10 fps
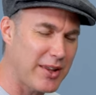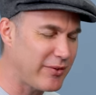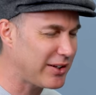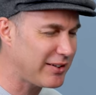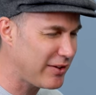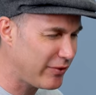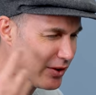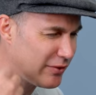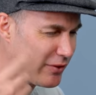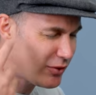Never,
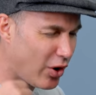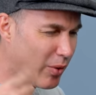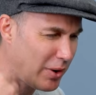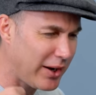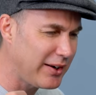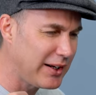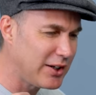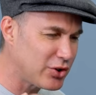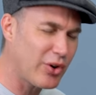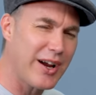if you've got one,
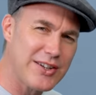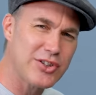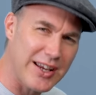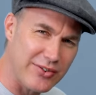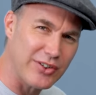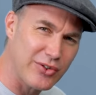try and chase it.